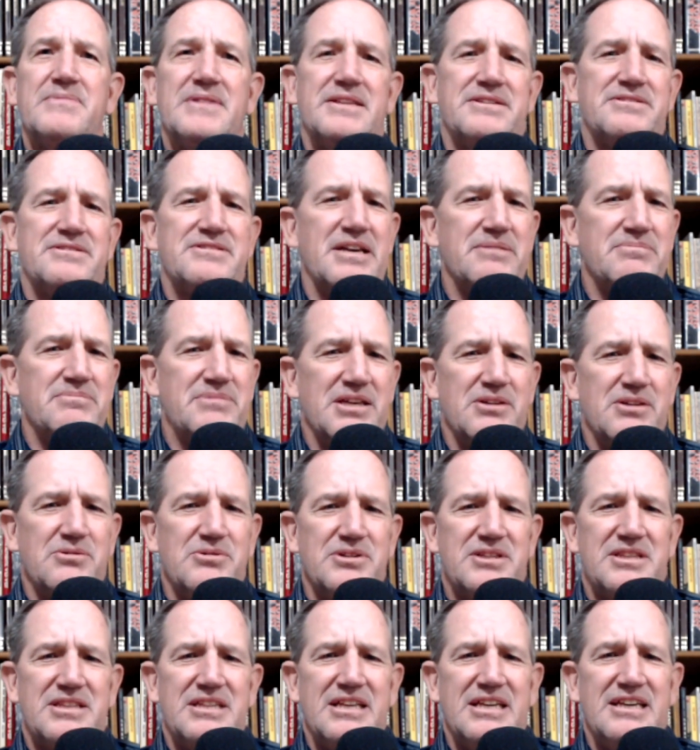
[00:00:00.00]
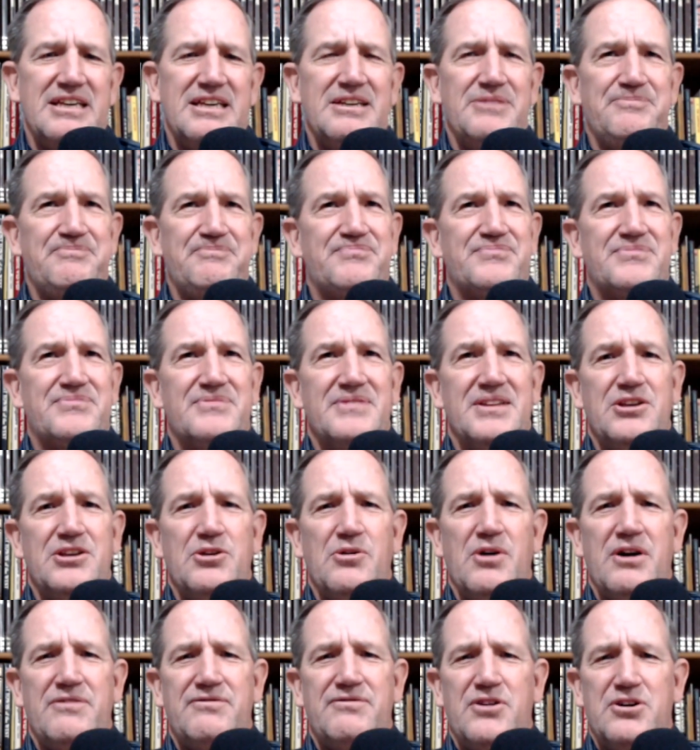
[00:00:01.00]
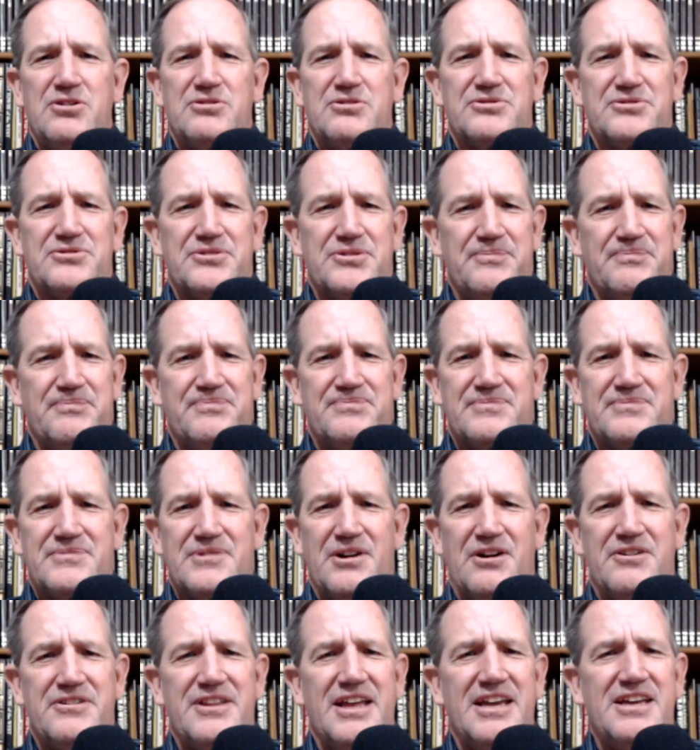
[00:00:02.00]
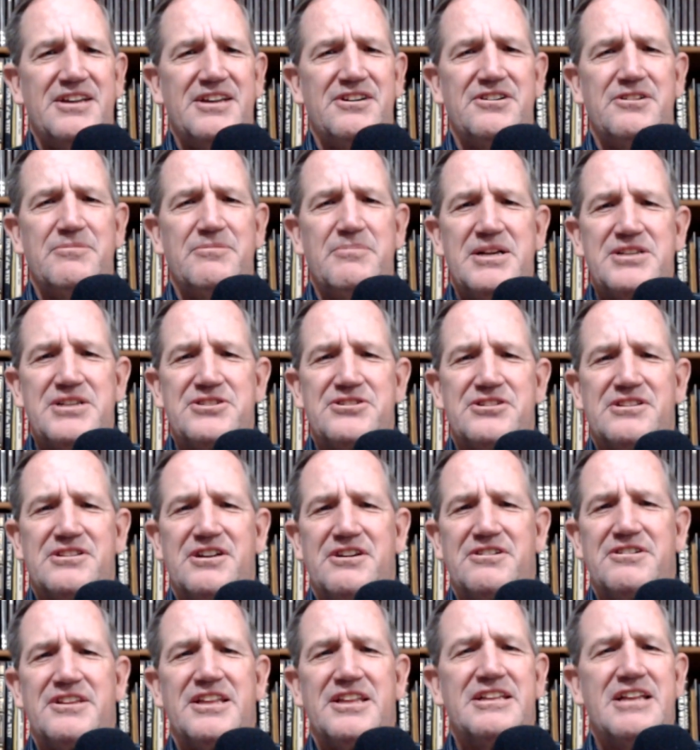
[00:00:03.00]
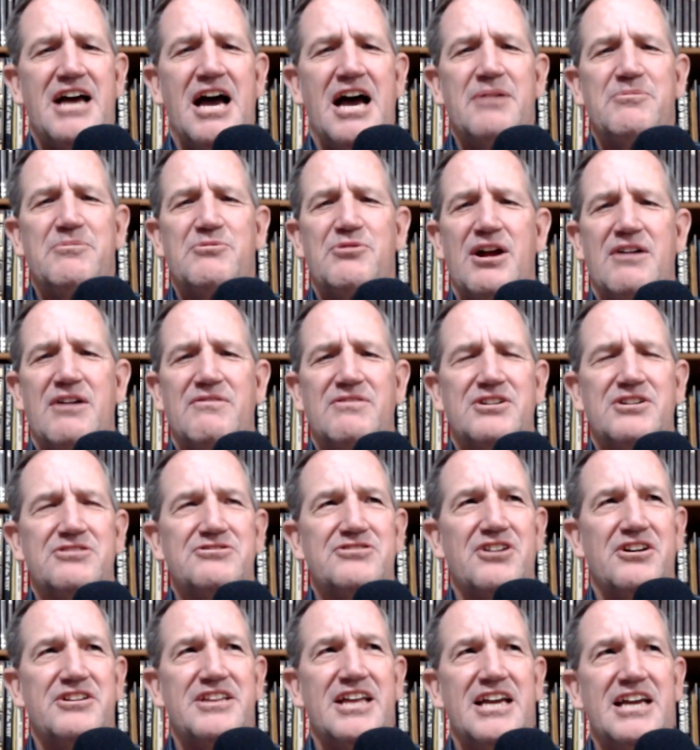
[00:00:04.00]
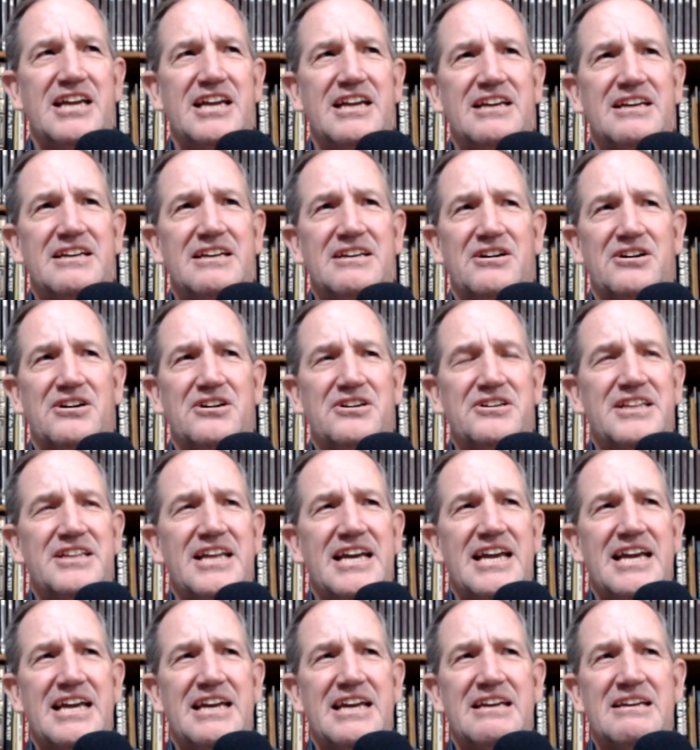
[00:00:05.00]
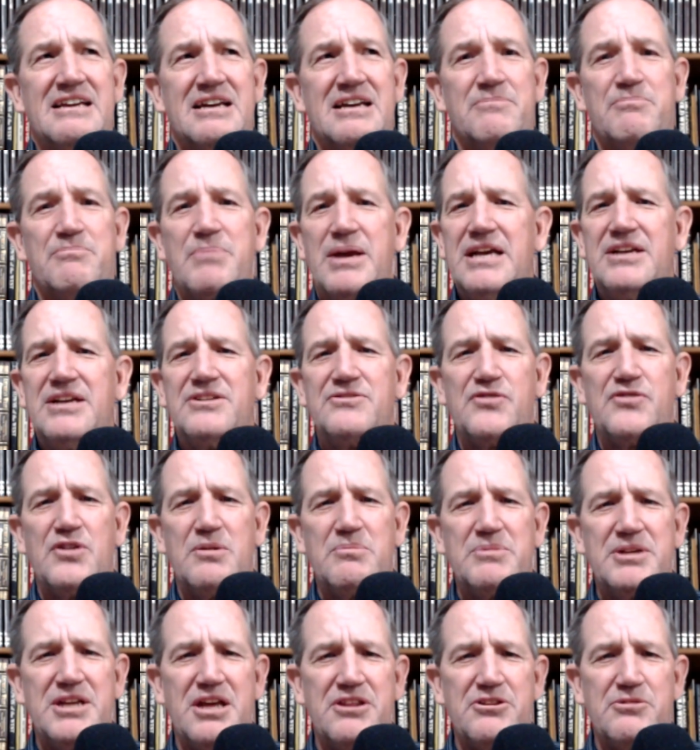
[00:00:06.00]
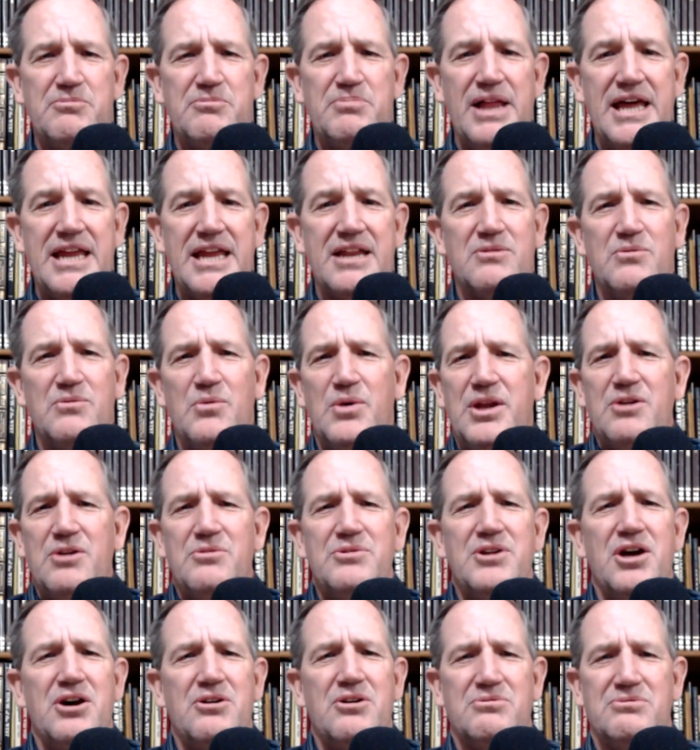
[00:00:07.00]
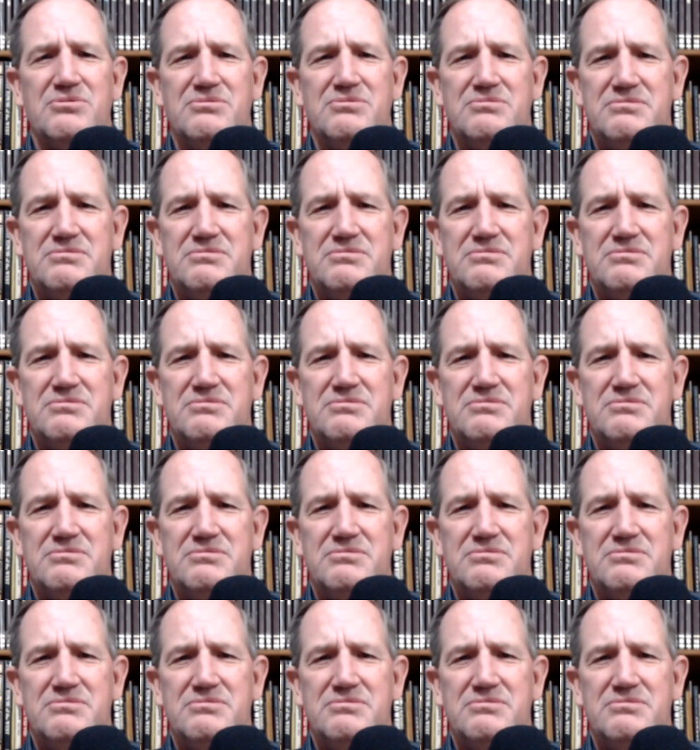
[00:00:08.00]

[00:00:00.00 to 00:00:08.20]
Same thing with the UFOs. Are they interdimensional? Are they time travelers? Are they beings from another planet? We don't know.